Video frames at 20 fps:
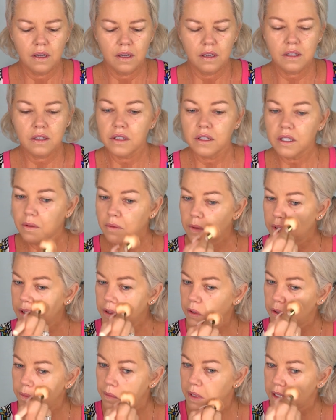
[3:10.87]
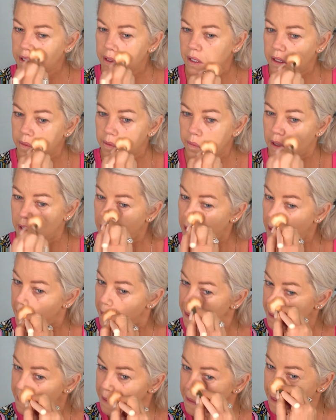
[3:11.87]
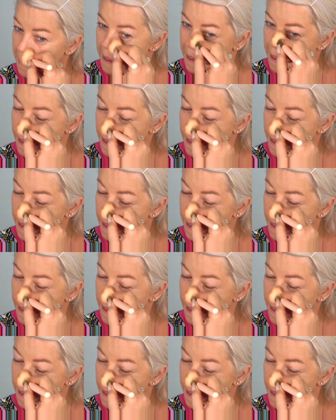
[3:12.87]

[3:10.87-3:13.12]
so I don't want too much under my eyes.